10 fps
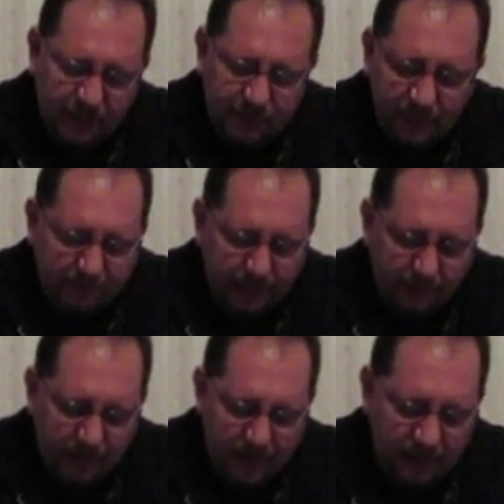jumping
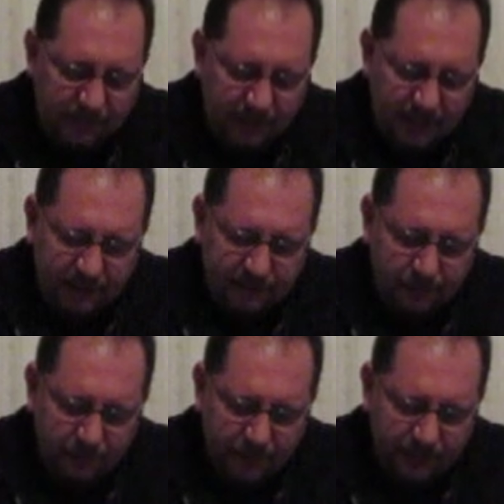around at the ends of
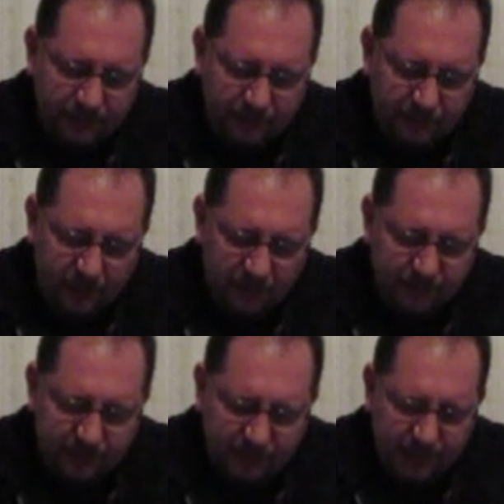her wrists, and her
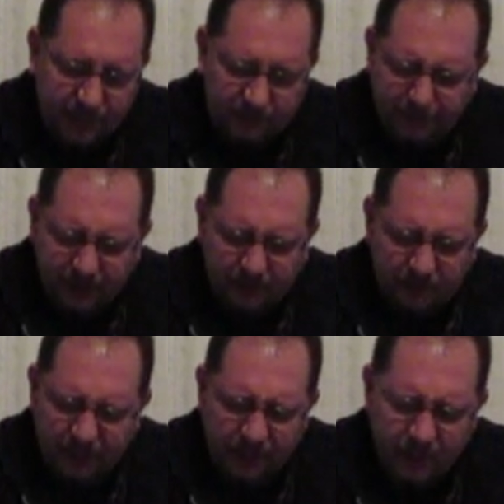arms flailed, really,
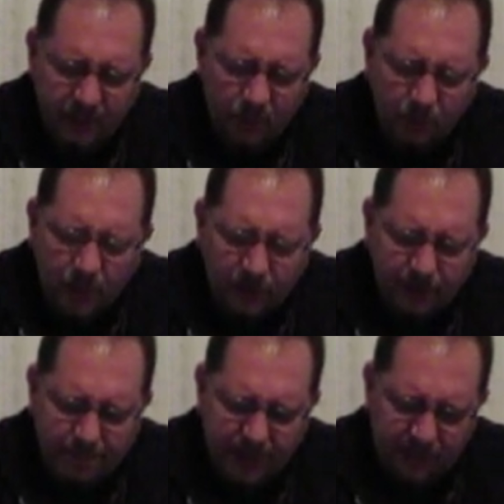like
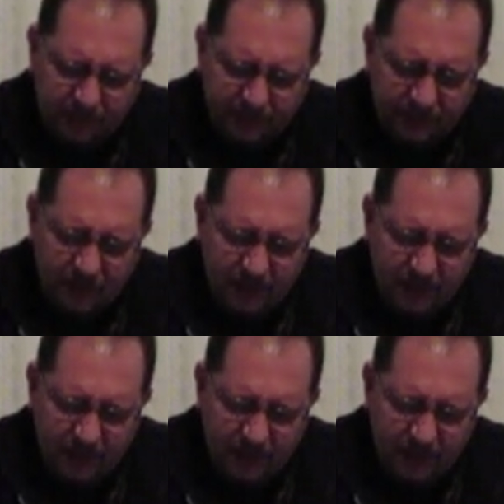weird banners.